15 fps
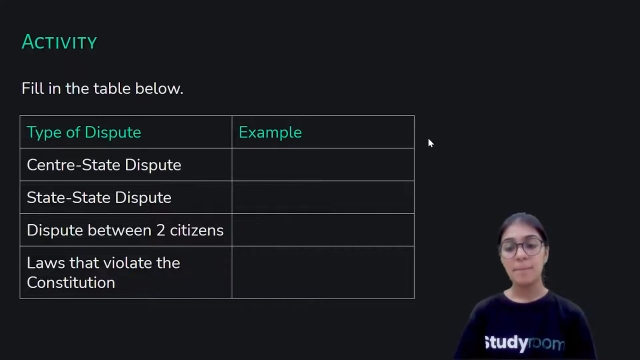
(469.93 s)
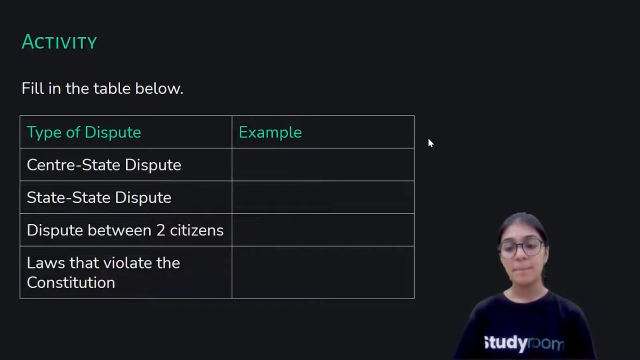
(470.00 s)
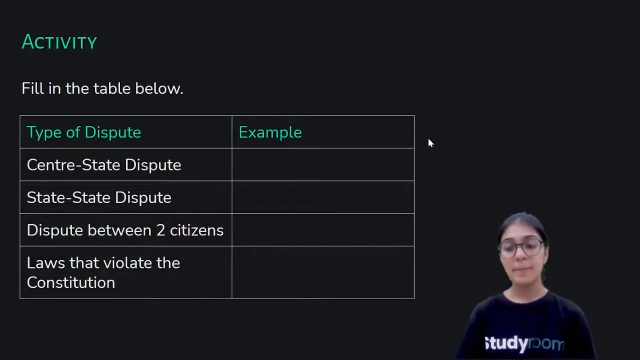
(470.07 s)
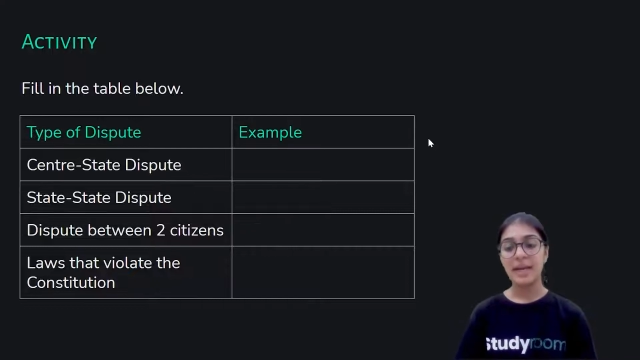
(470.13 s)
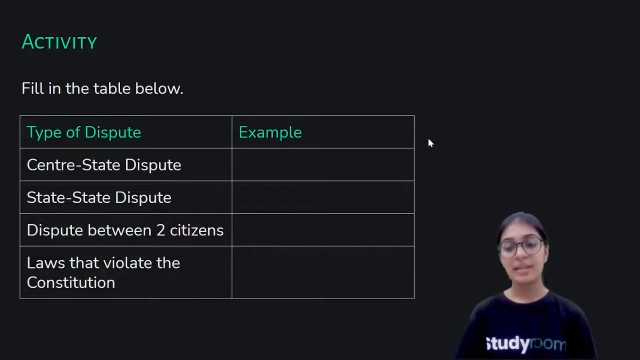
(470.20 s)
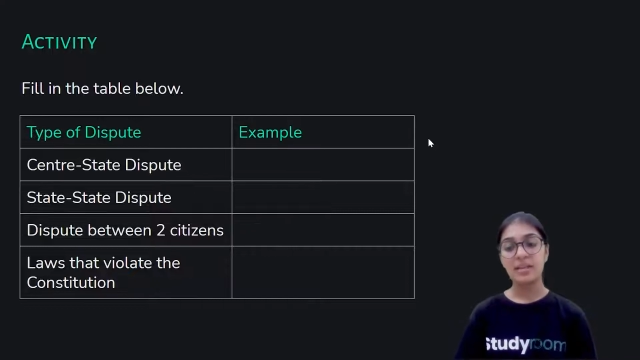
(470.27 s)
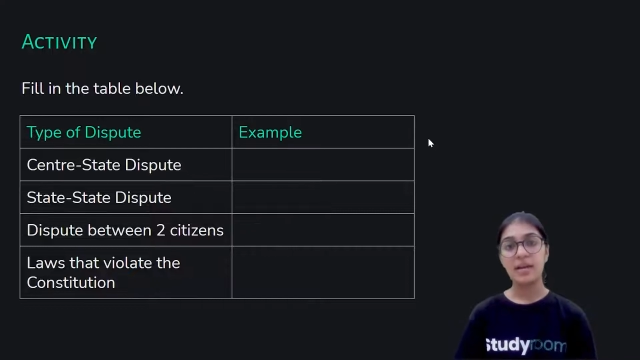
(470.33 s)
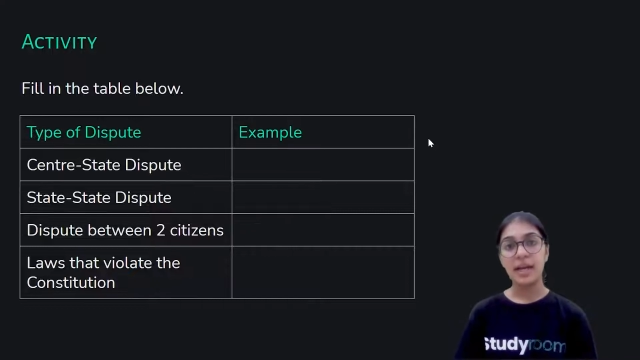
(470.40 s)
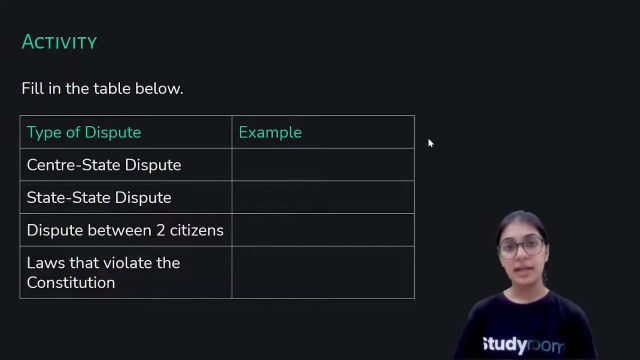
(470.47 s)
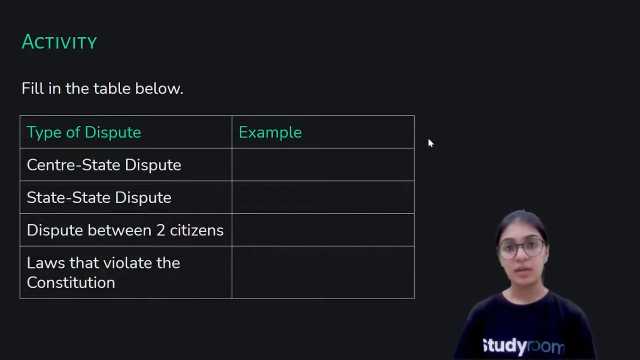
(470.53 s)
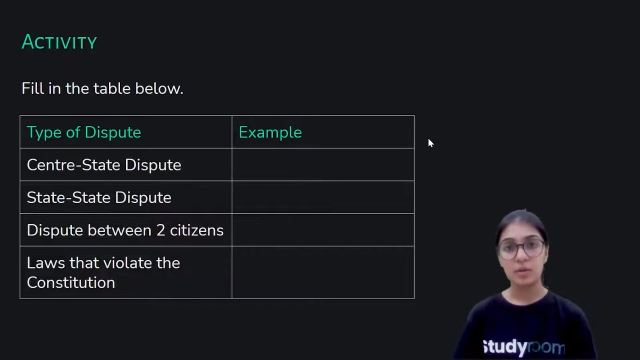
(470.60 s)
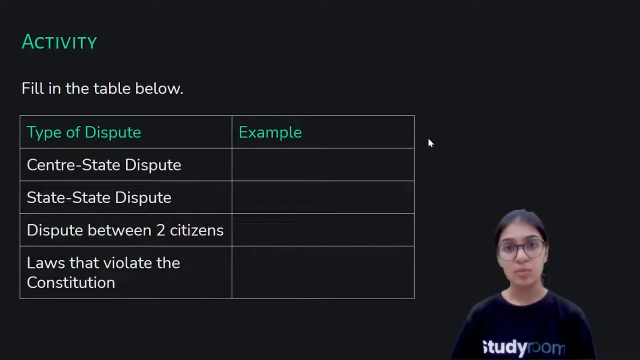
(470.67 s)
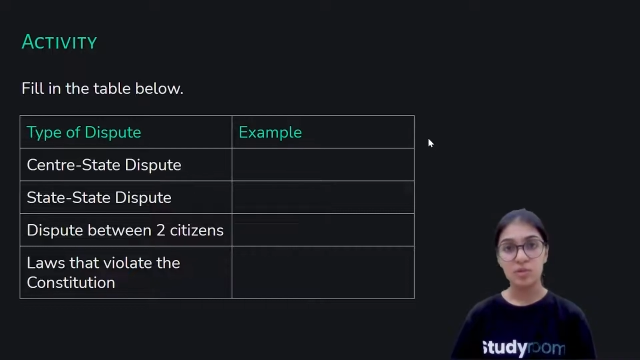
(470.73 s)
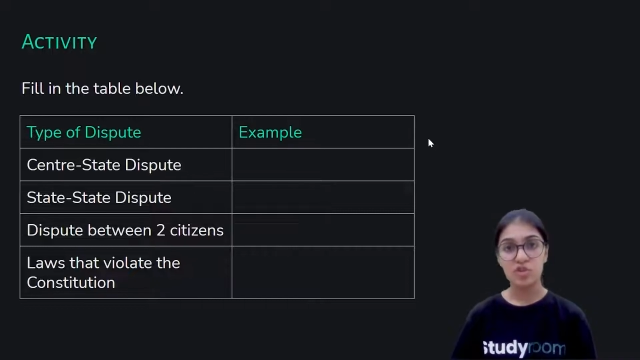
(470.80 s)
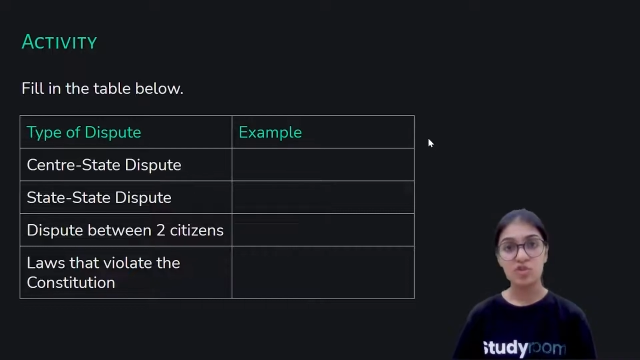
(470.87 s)
pay the rent
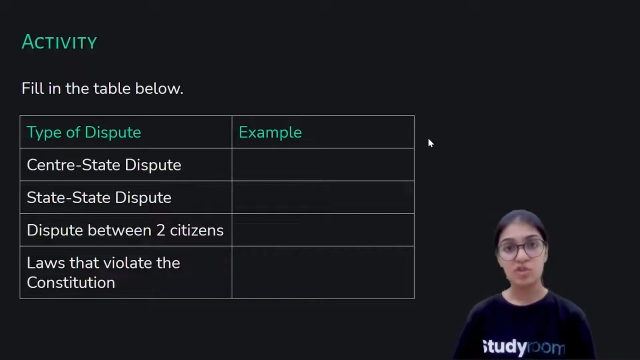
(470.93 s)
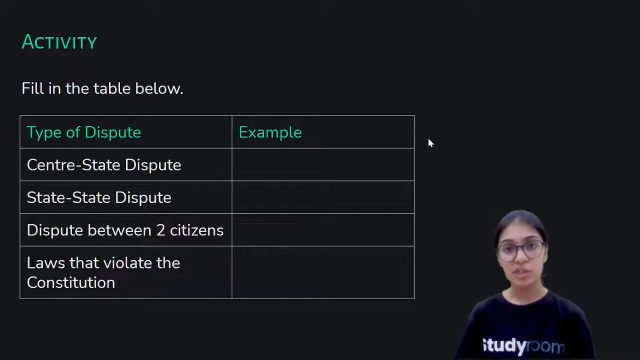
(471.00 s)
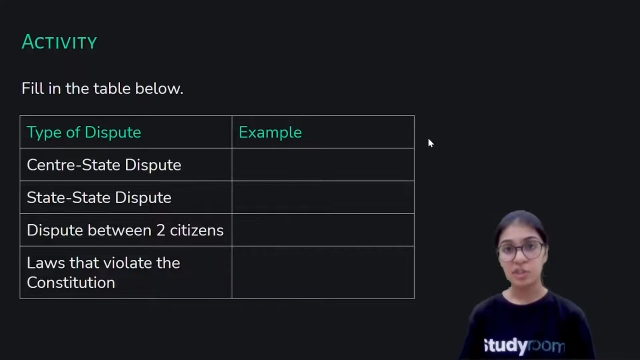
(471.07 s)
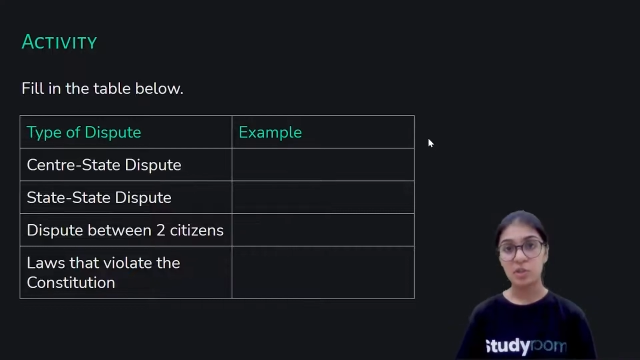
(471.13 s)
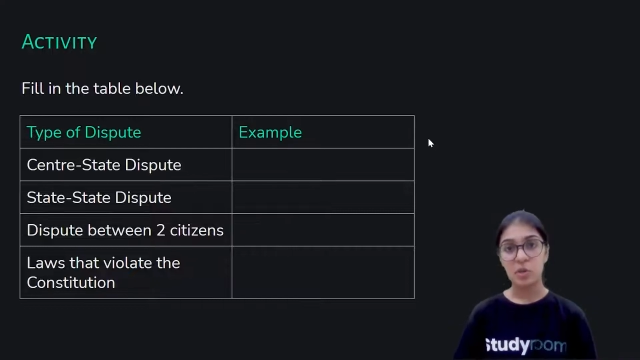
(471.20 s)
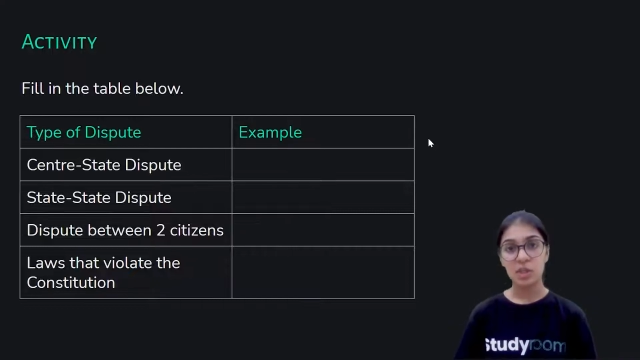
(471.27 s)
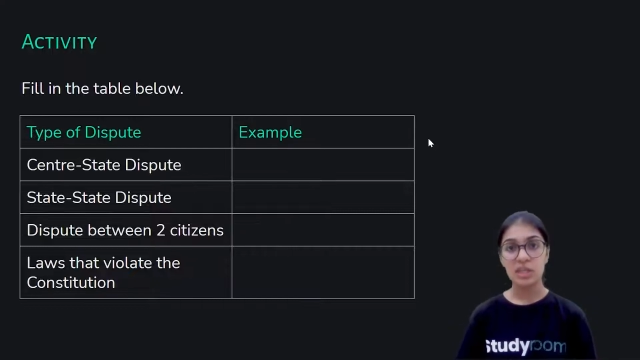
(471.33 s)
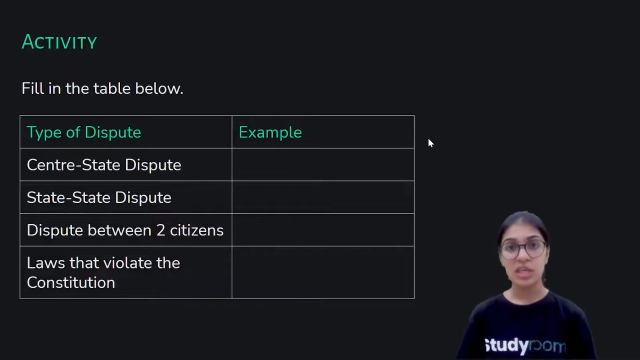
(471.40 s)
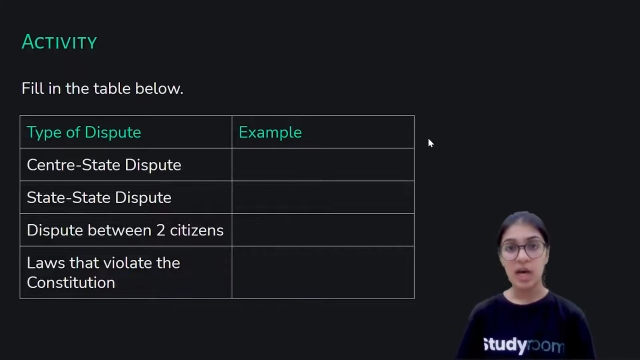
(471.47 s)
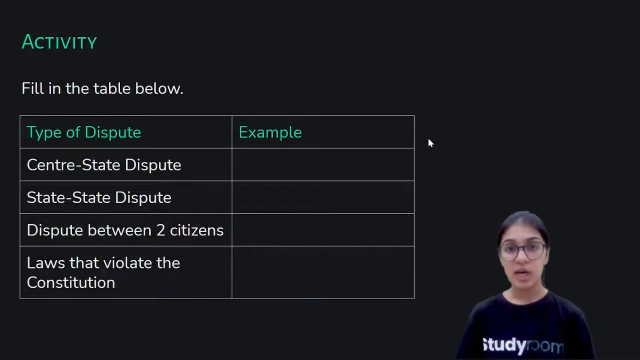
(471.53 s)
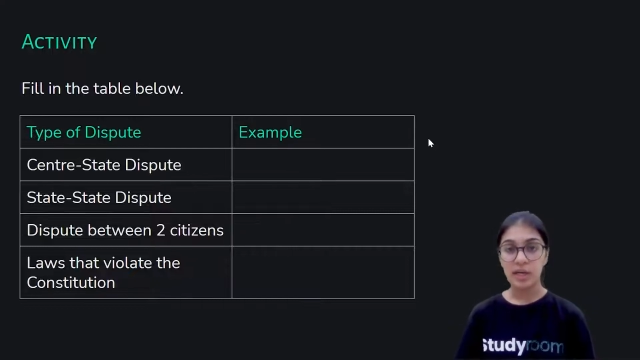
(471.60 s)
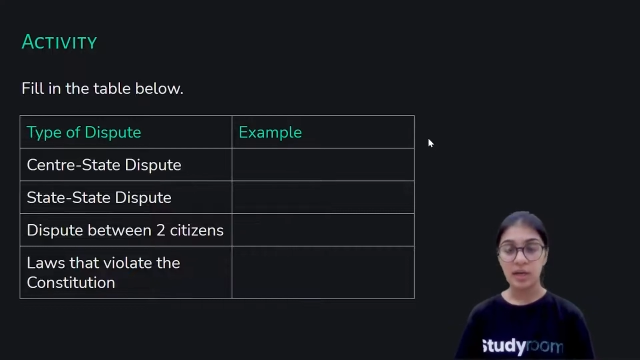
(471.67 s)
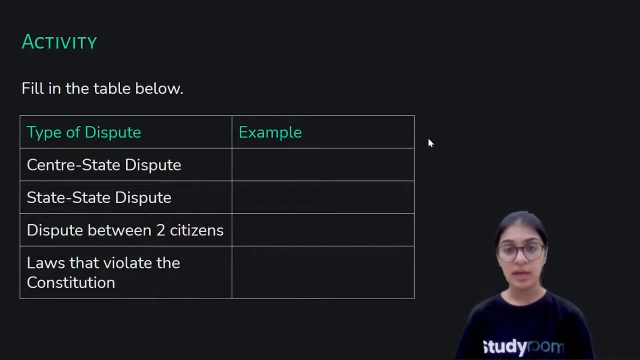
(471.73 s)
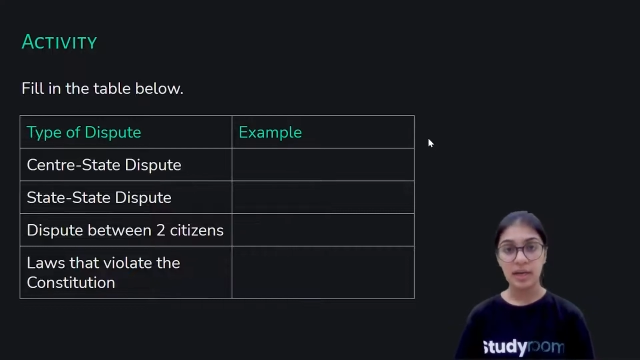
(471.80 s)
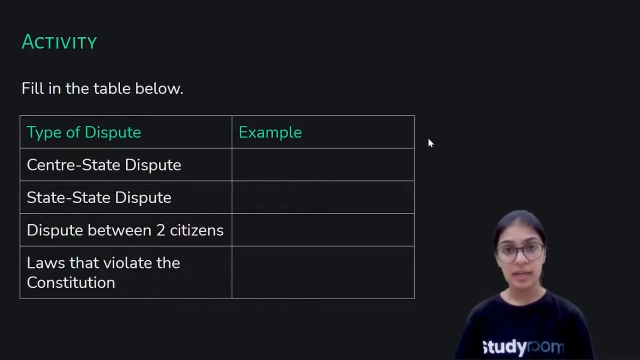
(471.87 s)
which is written on
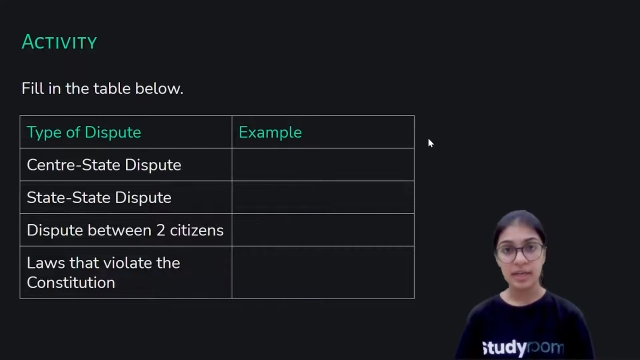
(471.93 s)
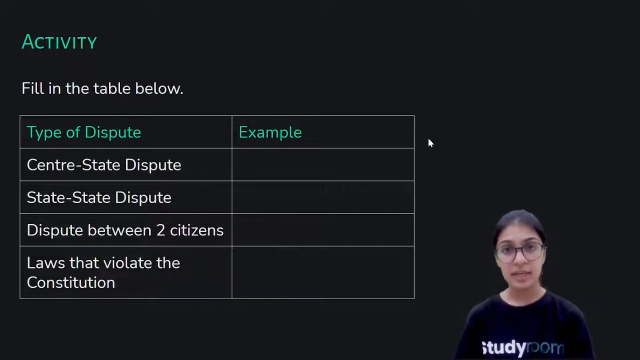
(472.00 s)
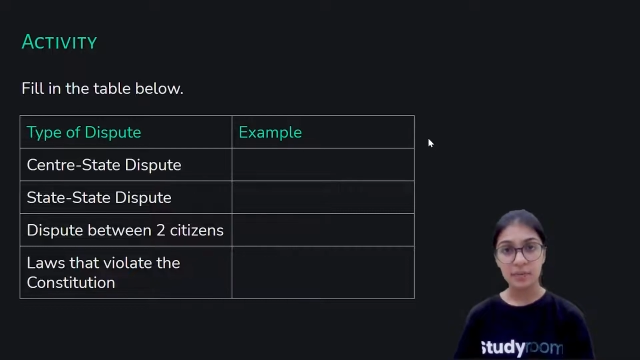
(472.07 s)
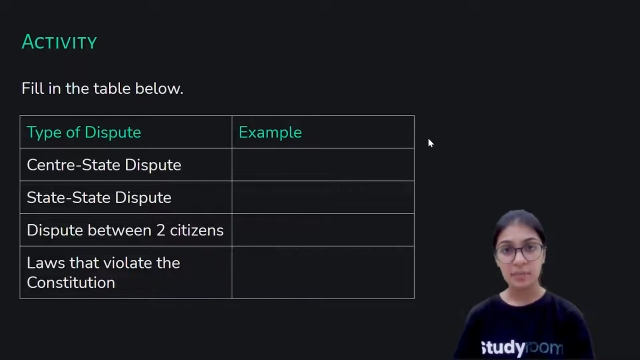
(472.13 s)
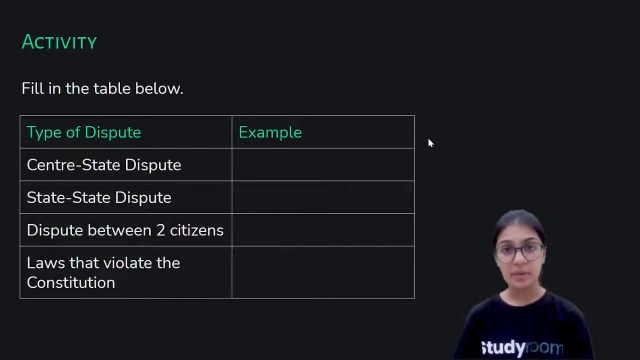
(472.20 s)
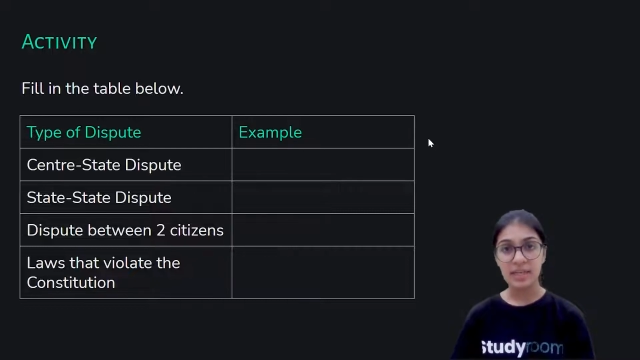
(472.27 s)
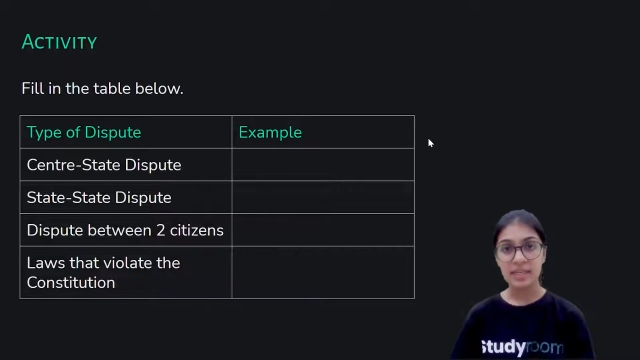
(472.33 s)
the agreement,